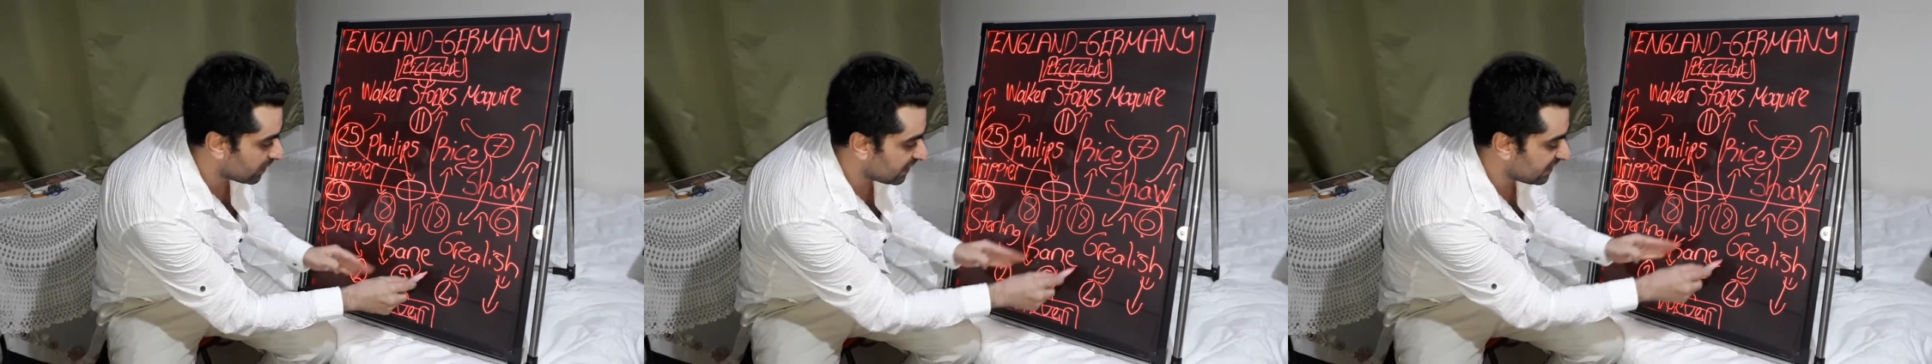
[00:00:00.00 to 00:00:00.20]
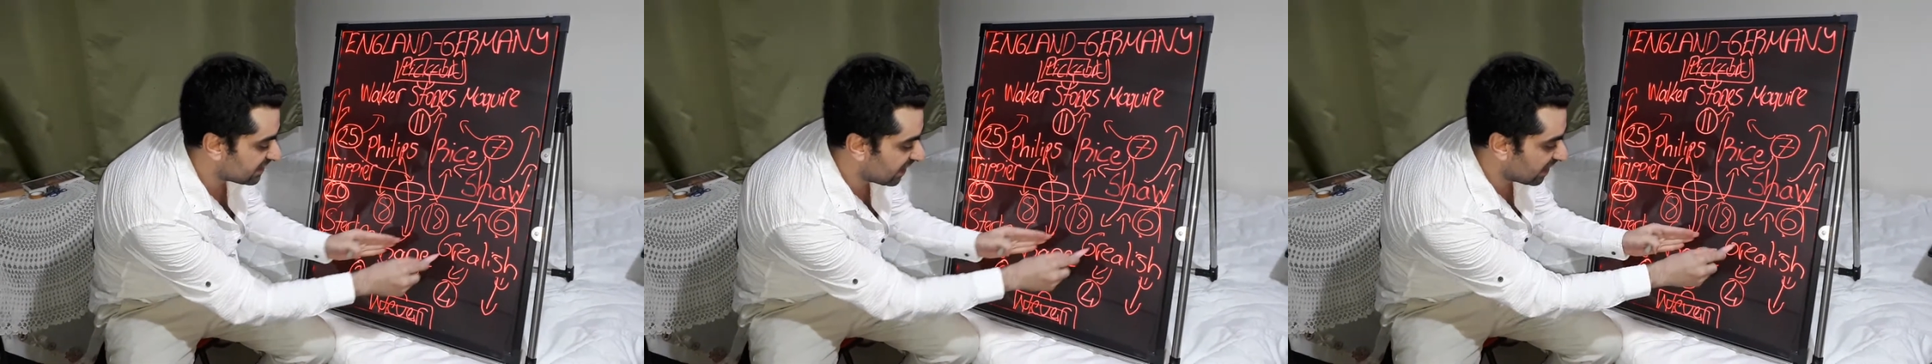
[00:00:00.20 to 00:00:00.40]

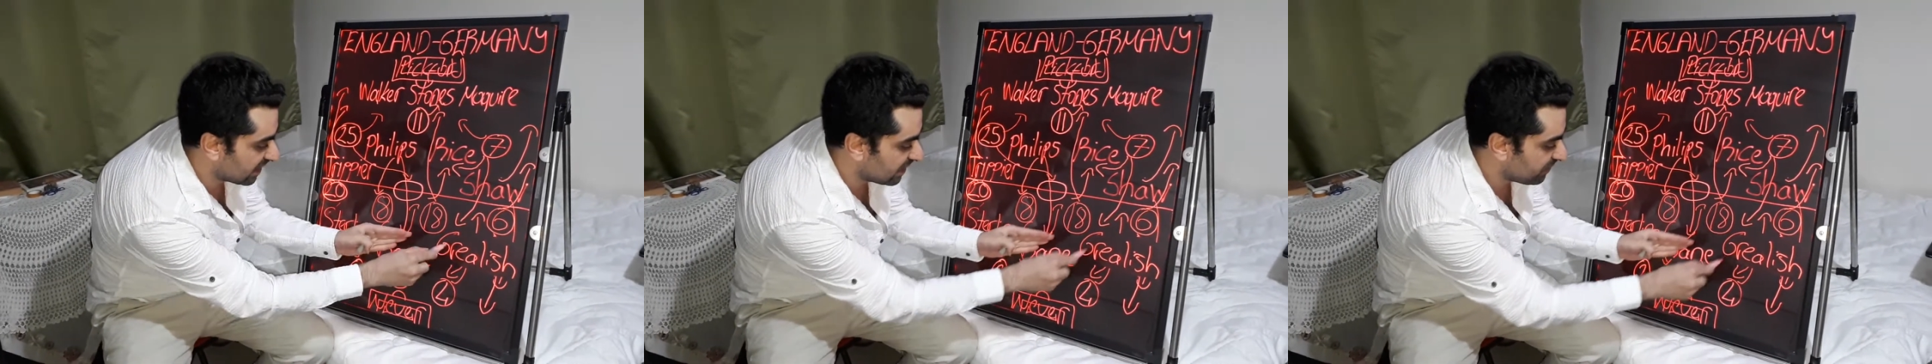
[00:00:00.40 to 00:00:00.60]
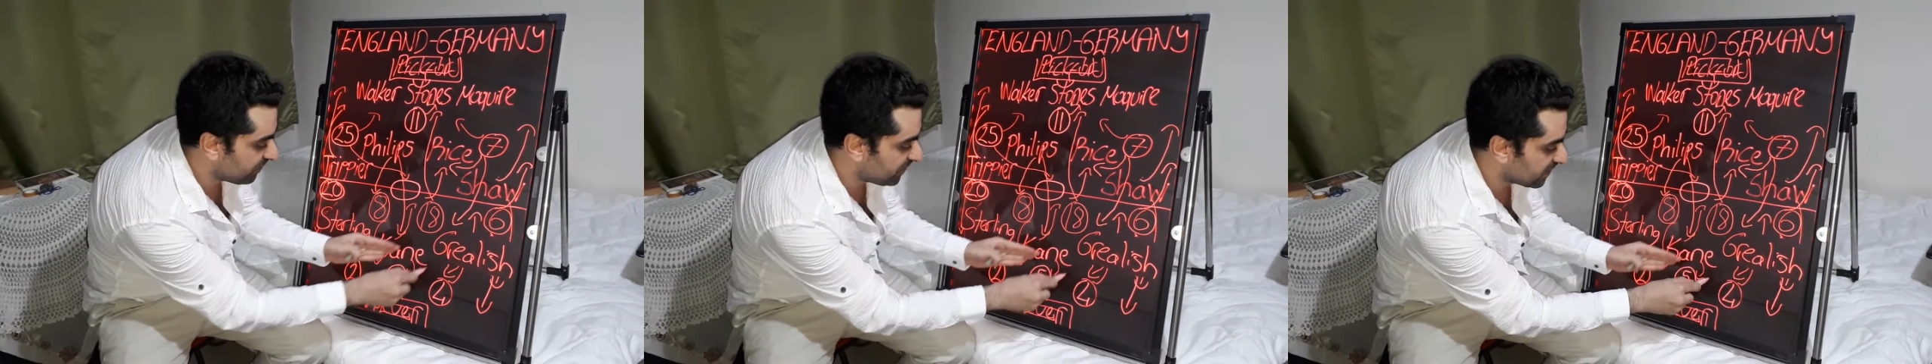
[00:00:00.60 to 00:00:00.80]
He
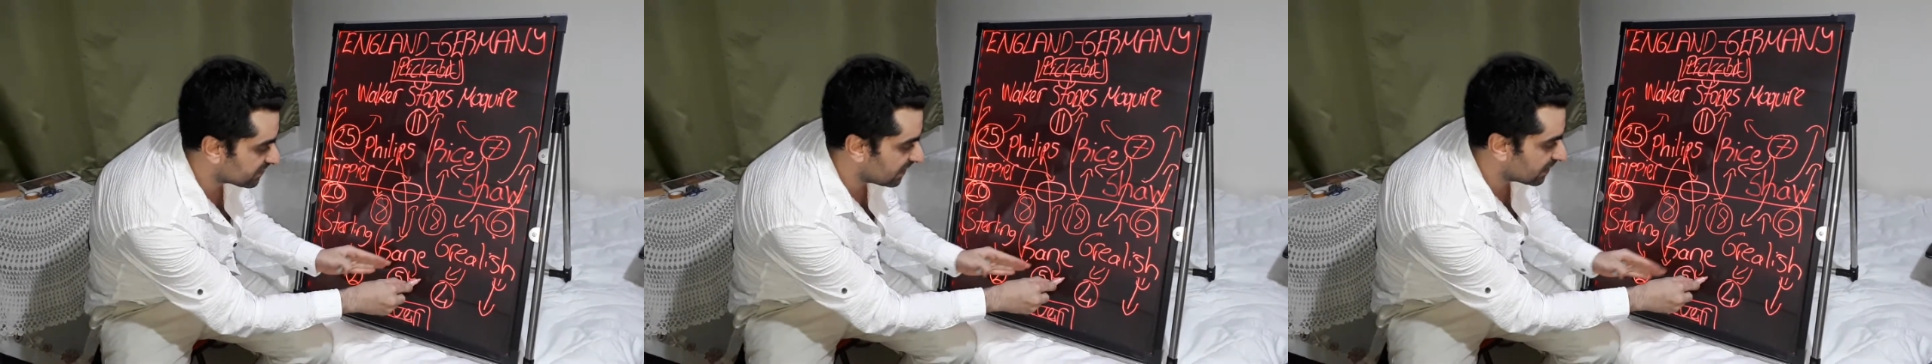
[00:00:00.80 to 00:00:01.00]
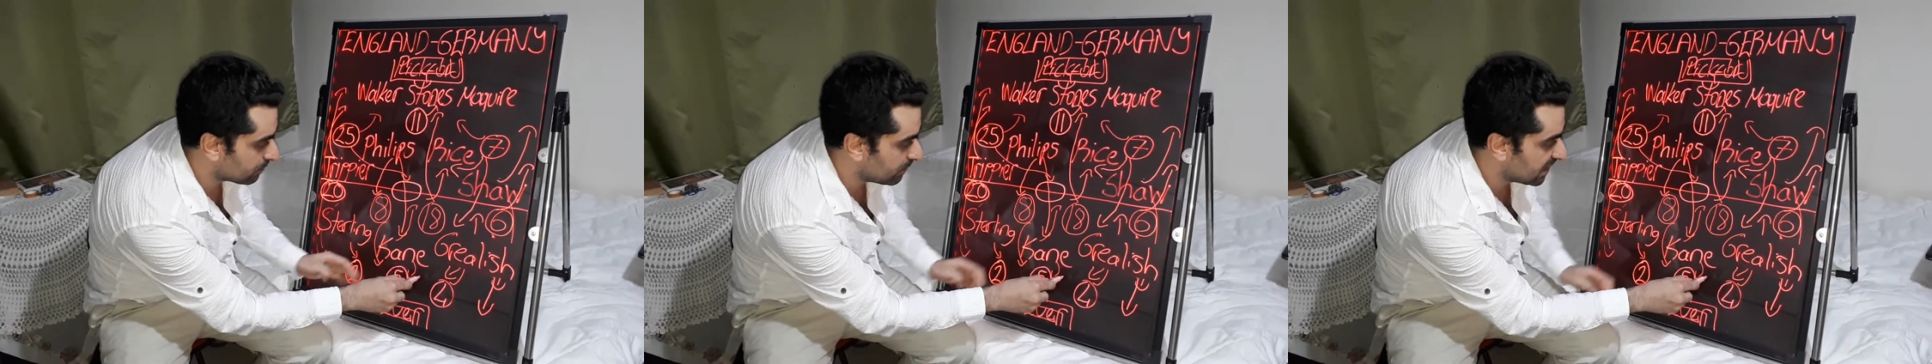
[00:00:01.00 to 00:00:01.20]
tucked
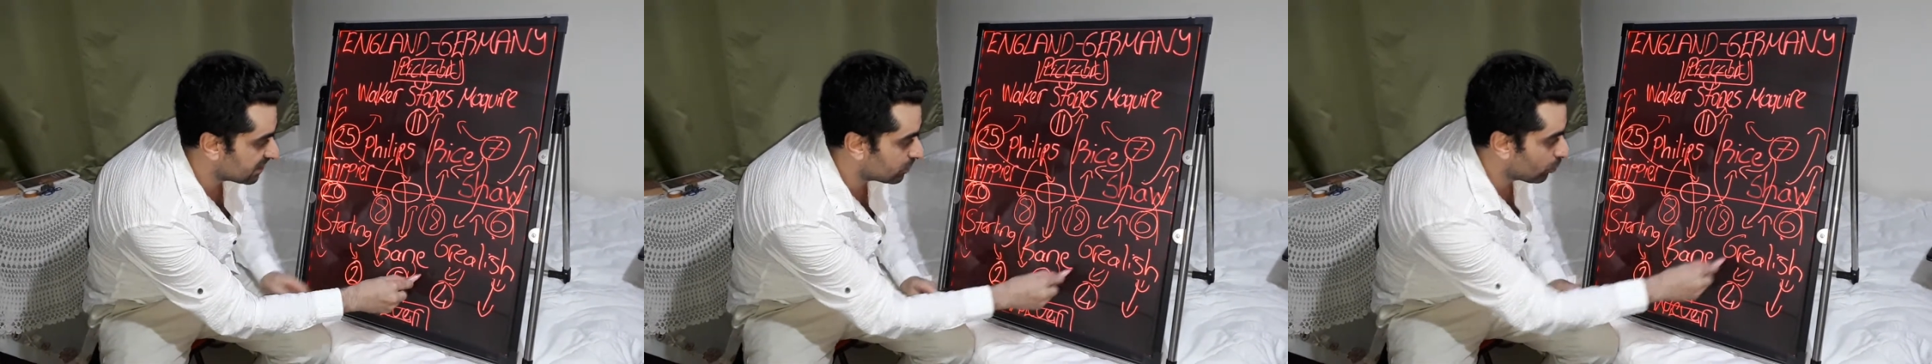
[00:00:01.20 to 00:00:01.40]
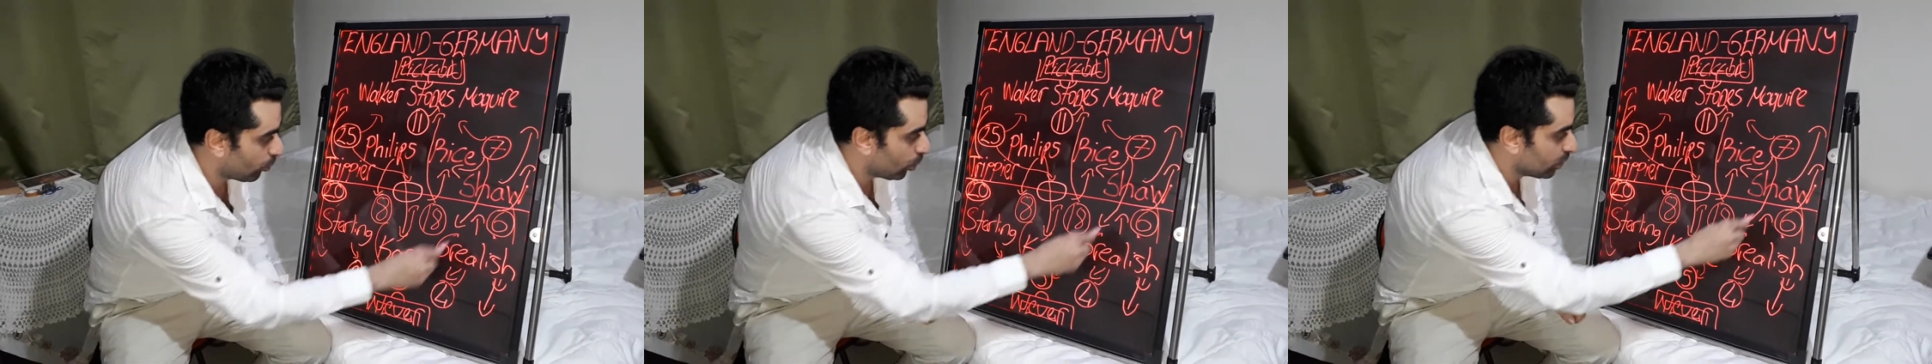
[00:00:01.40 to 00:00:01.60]
infield and
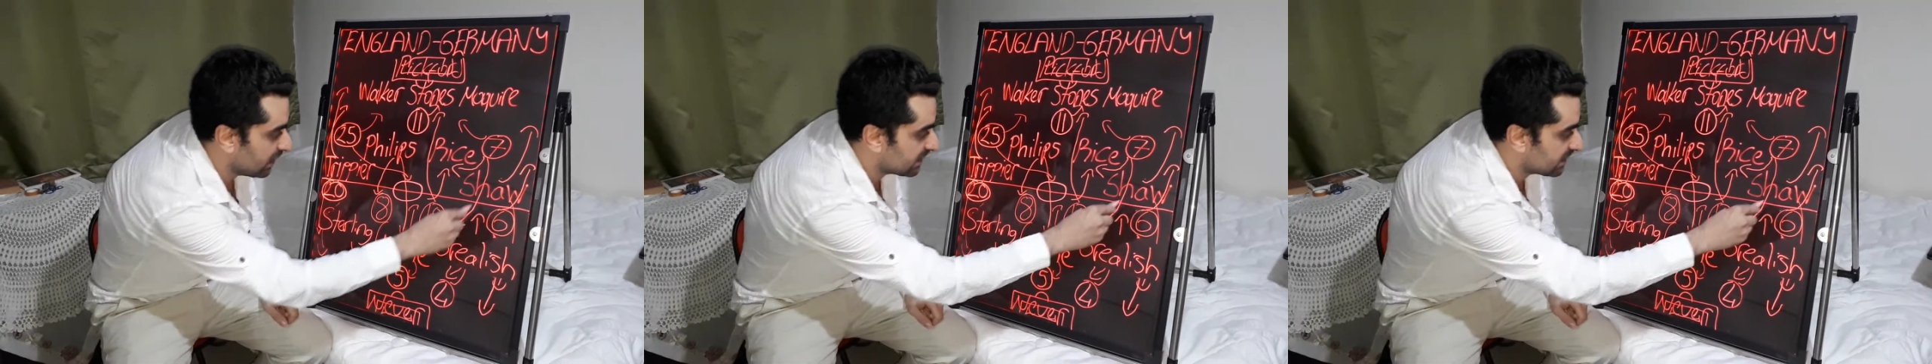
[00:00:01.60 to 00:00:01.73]
met the ball.